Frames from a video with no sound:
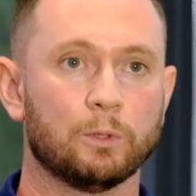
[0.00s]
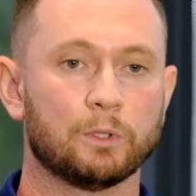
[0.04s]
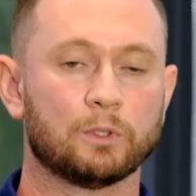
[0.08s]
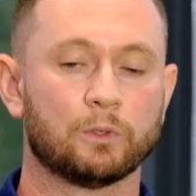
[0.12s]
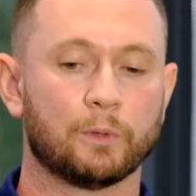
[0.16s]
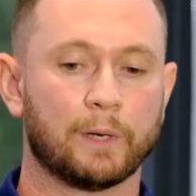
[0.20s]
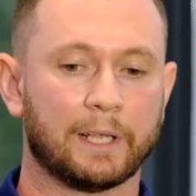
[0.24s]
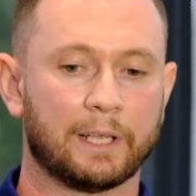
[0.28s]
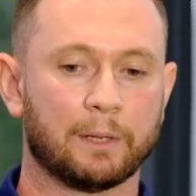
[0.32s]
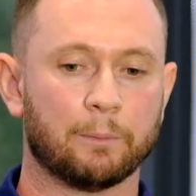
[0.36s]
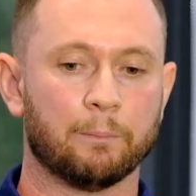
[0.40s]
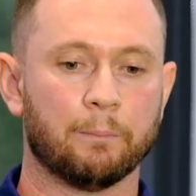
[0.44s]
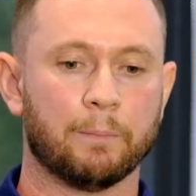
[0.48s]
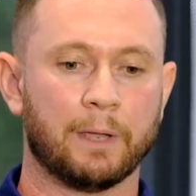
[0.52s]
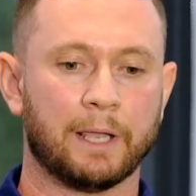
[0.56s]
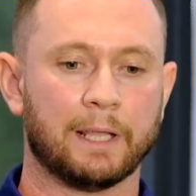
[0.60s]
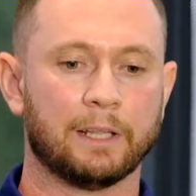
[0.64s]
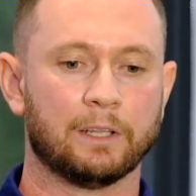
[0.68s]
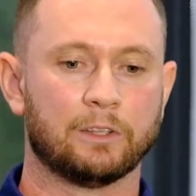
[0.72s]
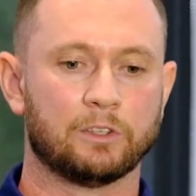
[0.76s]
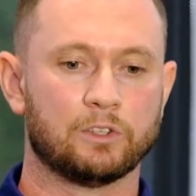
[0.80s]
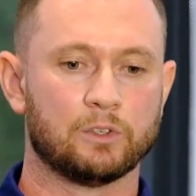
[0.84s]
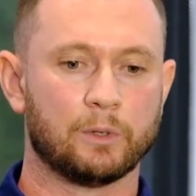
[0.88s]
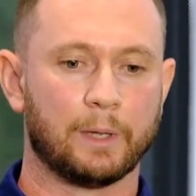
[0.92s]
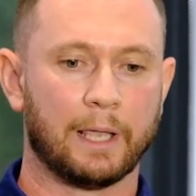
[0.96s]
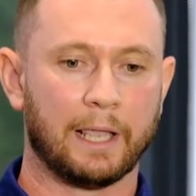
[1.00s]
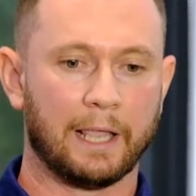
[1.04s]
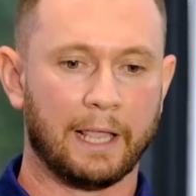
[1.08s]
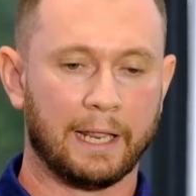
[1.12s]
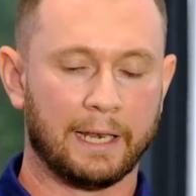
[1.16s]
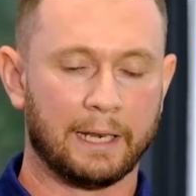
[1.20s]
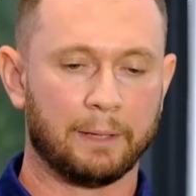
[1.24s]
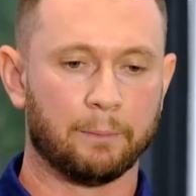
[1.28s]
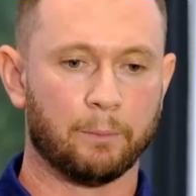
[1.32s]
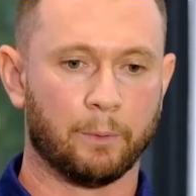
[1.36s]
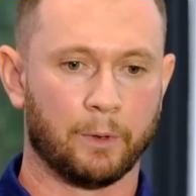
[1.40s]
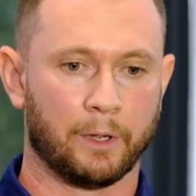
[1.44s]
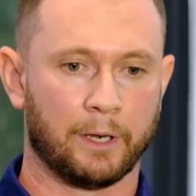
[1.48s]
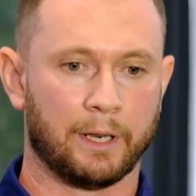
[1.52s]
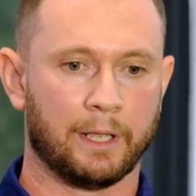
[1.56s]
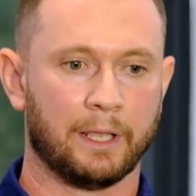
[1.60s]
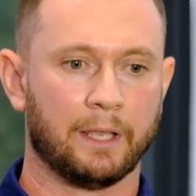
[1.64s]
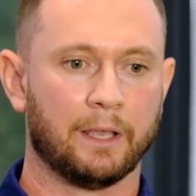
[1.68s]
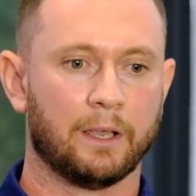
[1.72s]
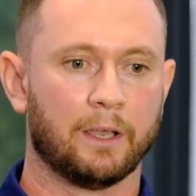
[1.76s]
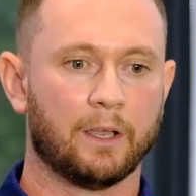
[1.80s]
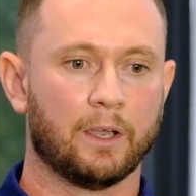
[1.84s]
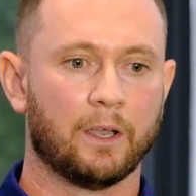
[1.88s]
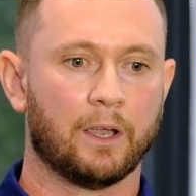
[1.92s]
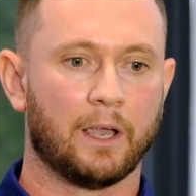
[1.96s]
would recommend to
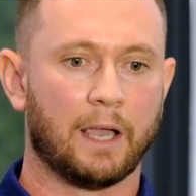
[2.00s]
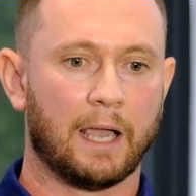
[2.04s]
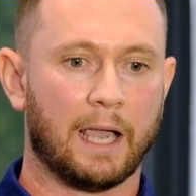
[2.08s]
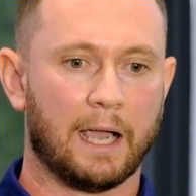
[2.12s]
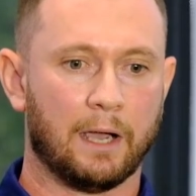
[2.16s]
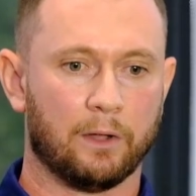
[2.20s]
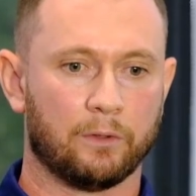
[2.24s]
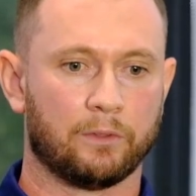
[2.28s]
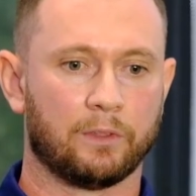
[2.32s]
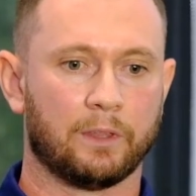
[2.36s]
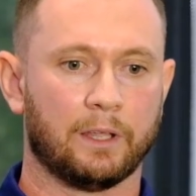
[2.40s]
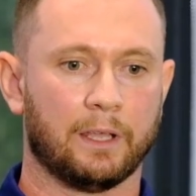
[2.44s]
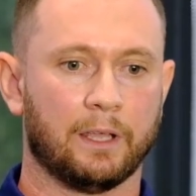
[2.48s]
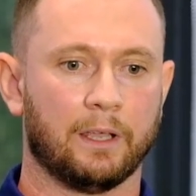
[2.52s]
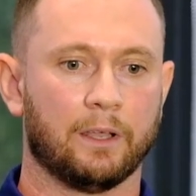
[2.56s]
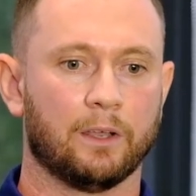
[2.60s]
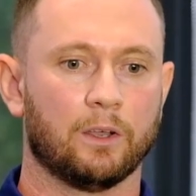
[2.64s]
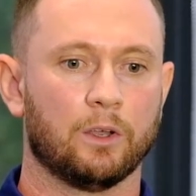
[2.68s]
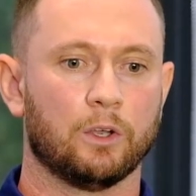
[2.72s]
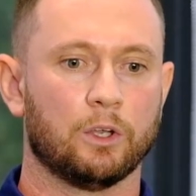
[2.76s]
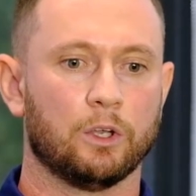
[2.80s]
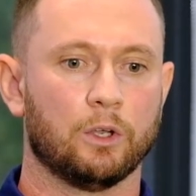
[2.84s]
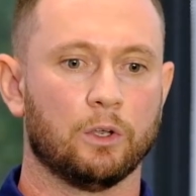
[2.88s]
anybody out there